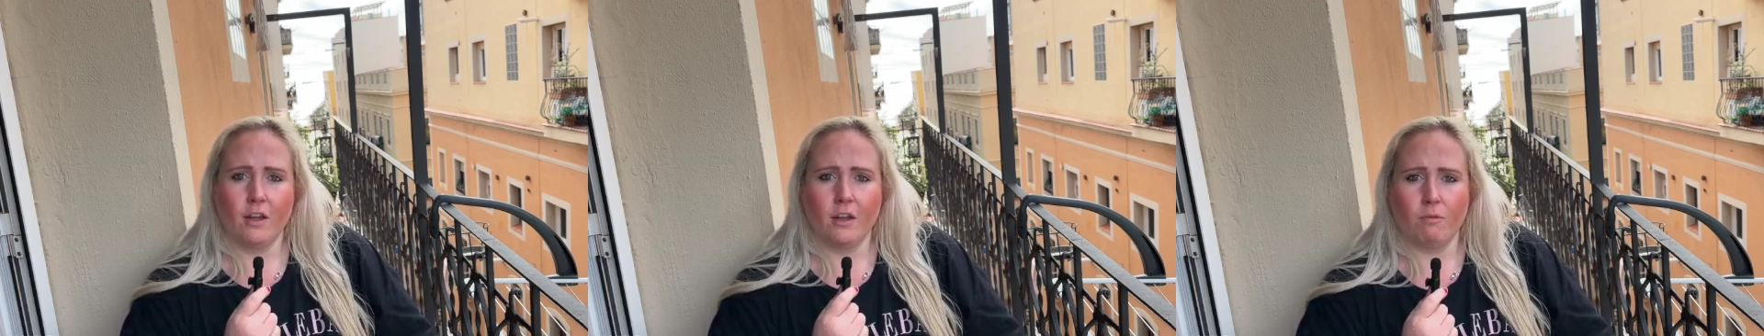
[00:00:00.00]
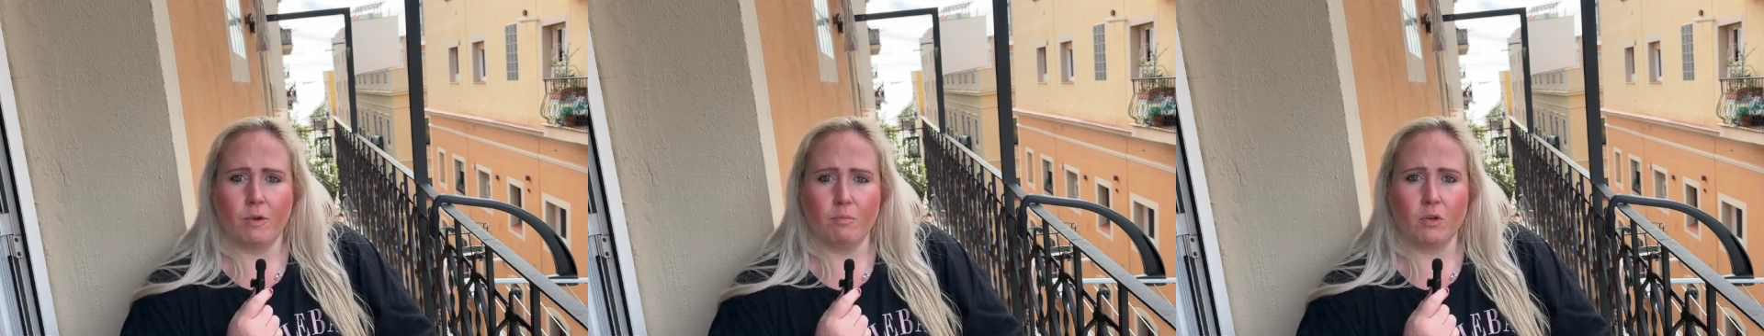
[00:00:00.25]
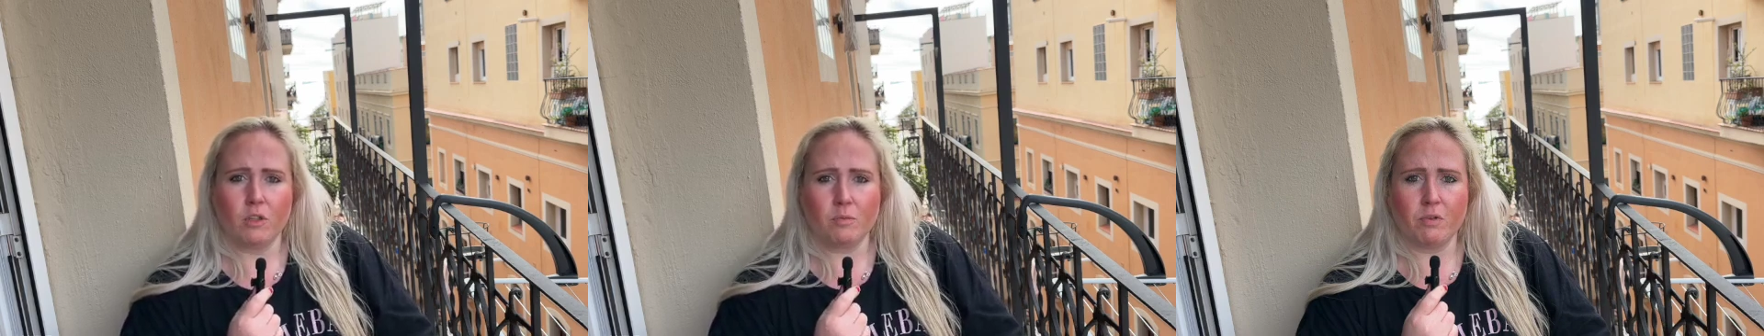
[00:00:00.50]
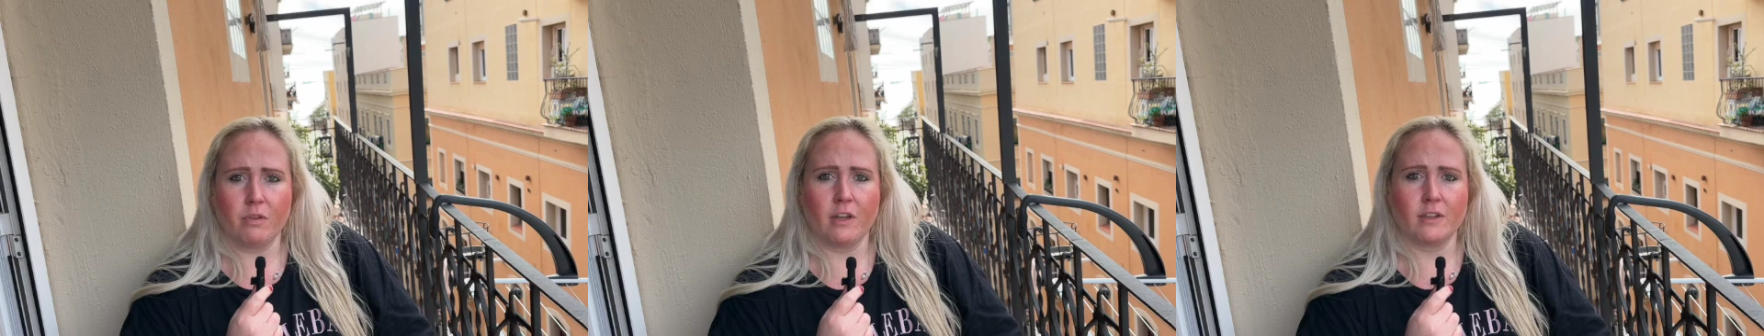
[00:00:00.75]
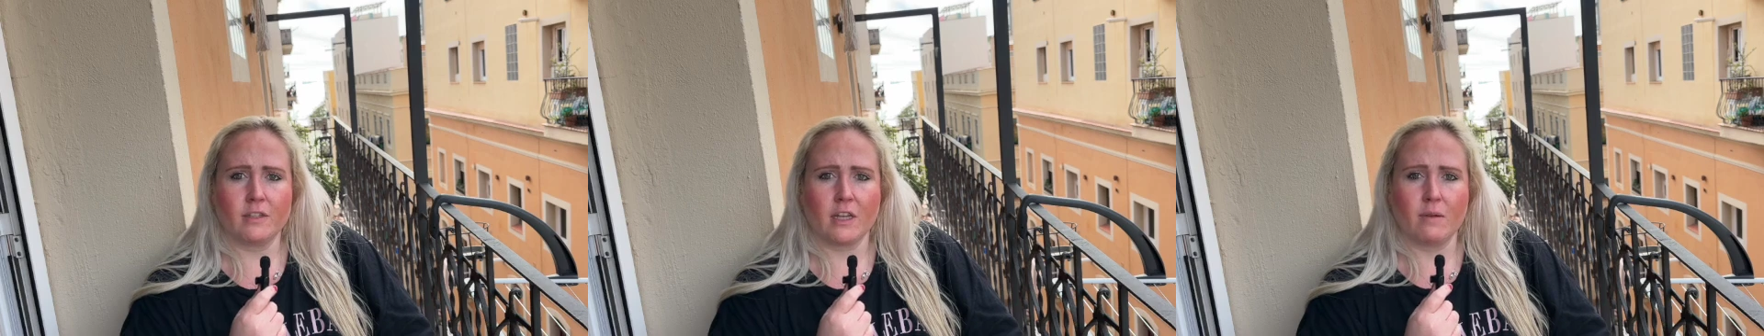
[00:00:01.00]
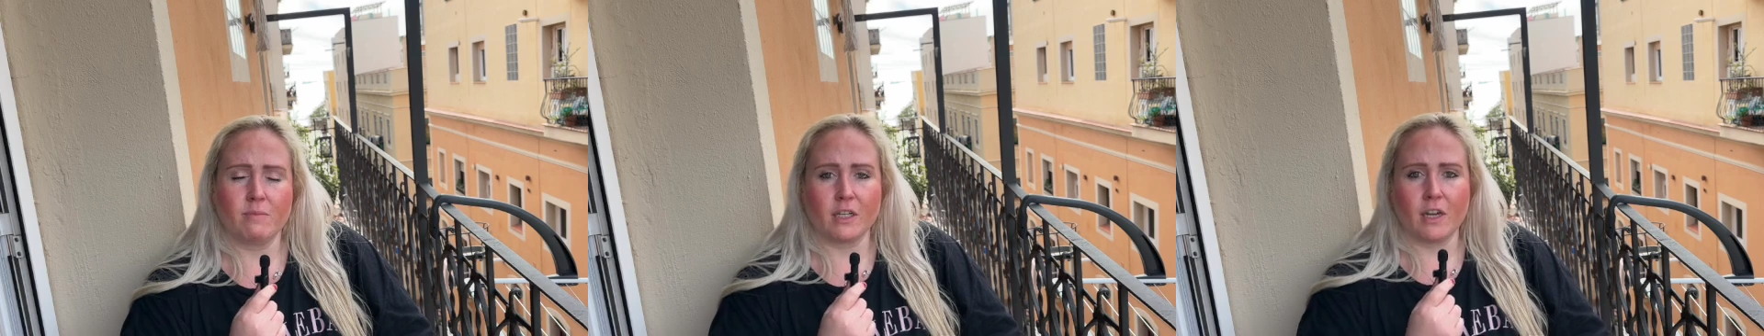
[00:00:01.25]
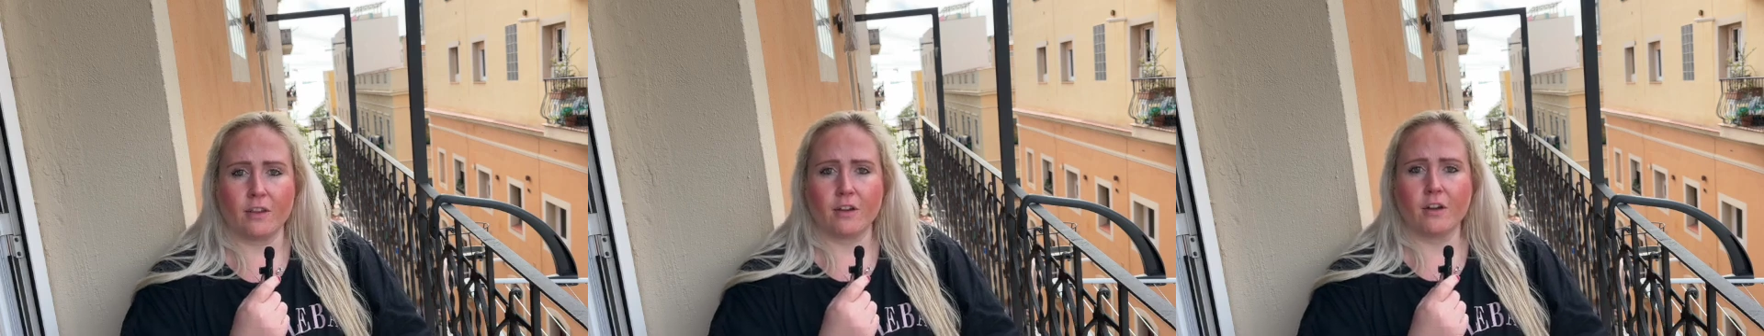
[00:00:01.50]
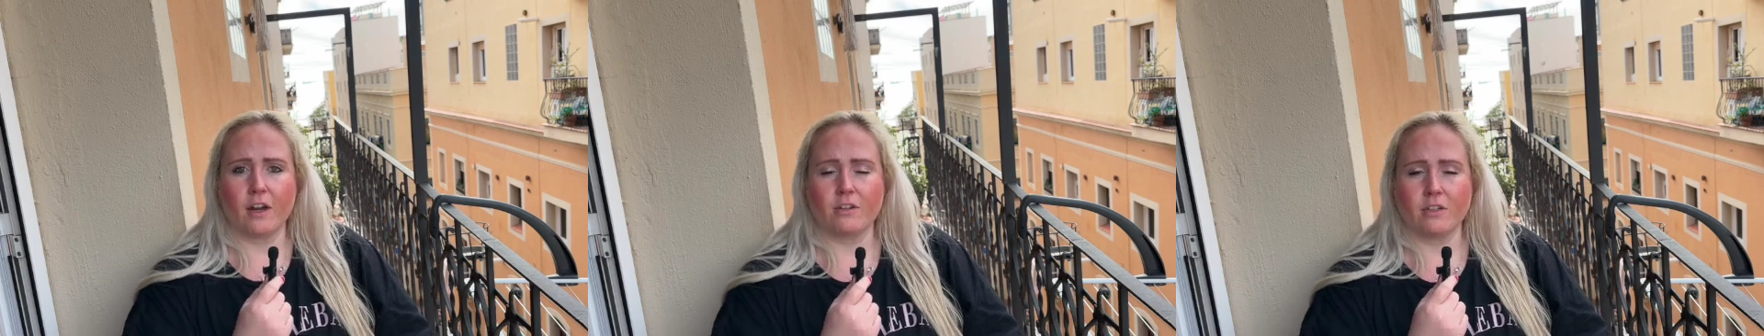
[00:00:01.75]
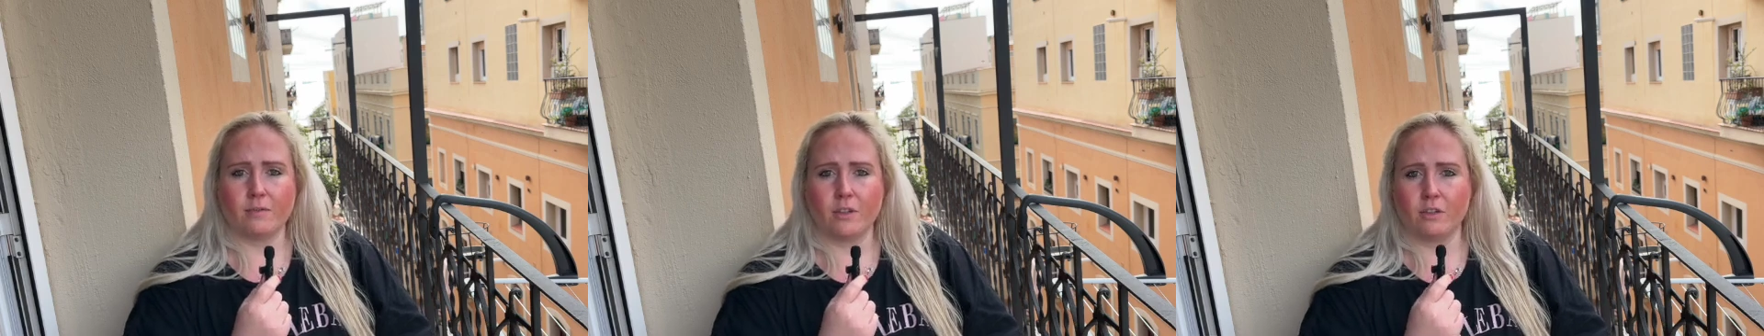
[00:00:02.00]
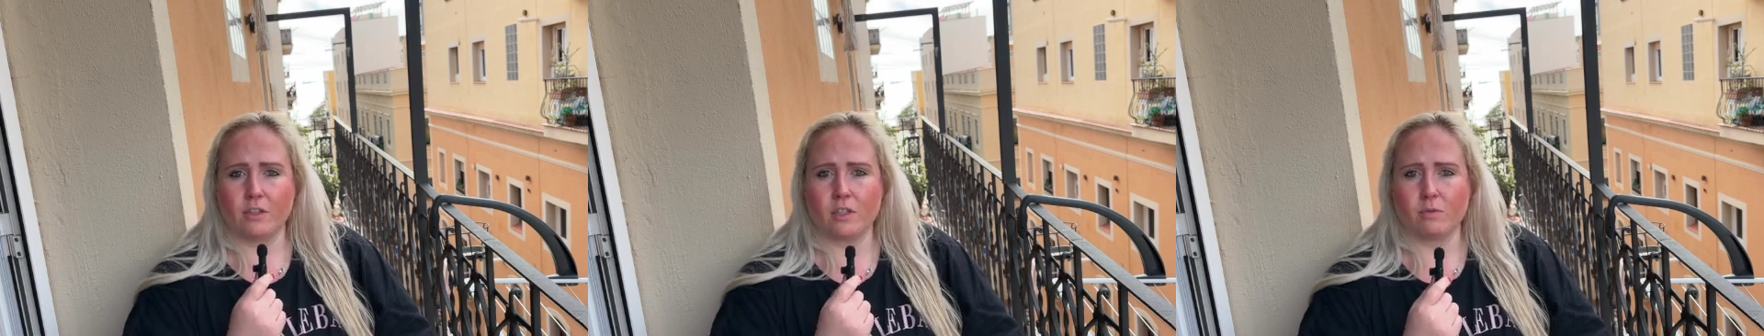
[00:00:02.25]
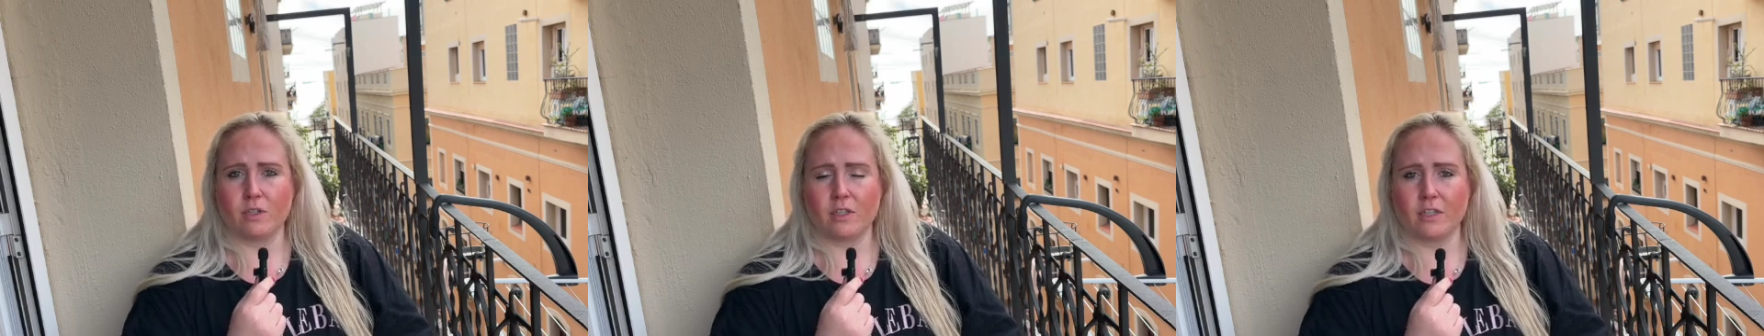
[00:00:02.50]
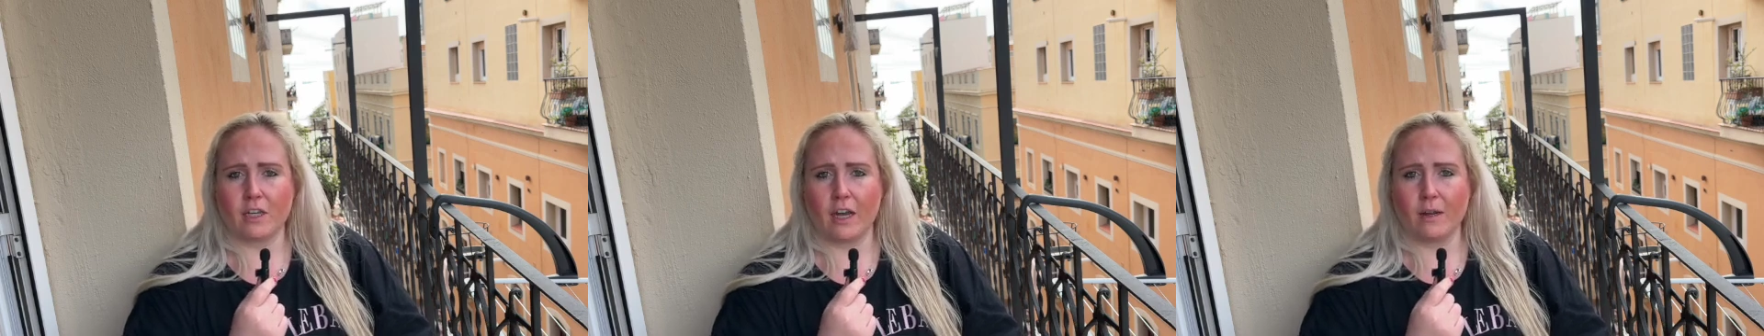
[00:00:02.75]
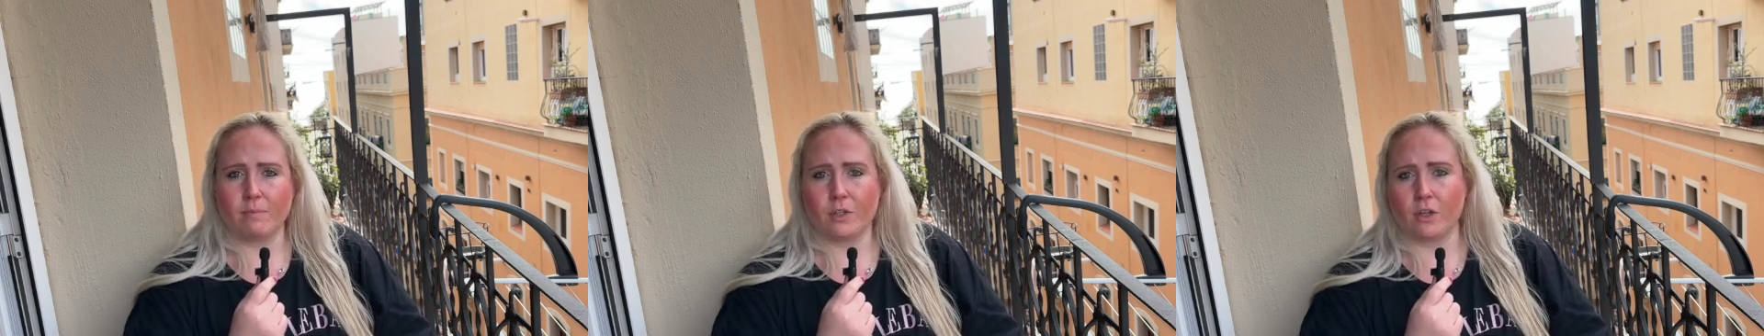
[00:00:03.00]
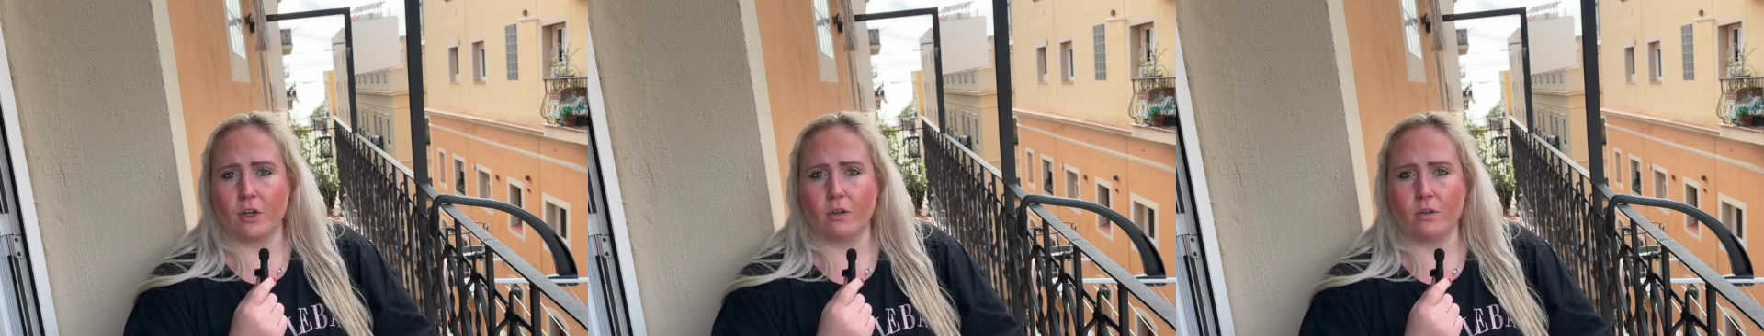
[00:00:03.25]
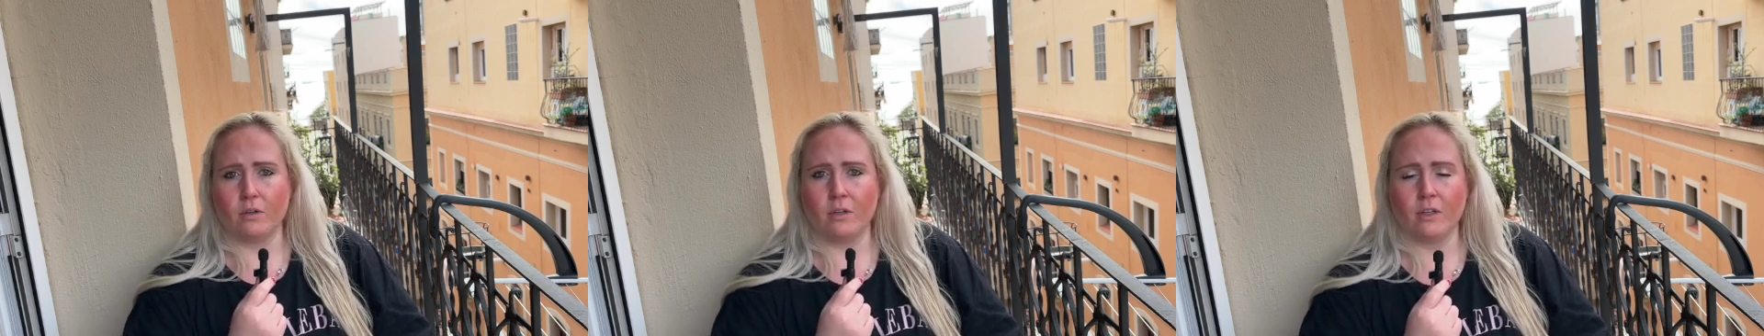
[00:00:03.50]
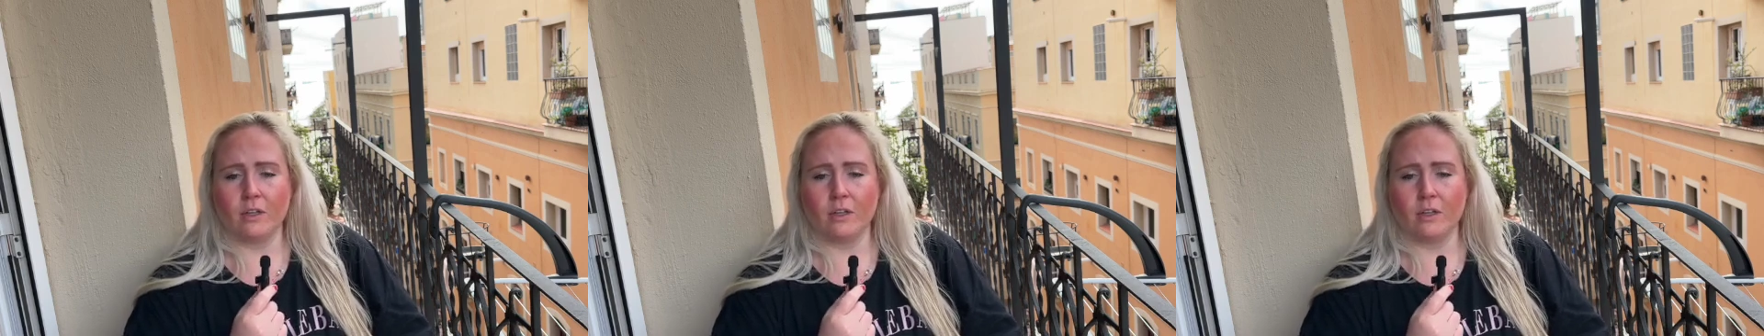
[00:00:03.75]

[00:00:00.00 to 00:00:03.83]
when multiple things came together, I just felt this was the time to go.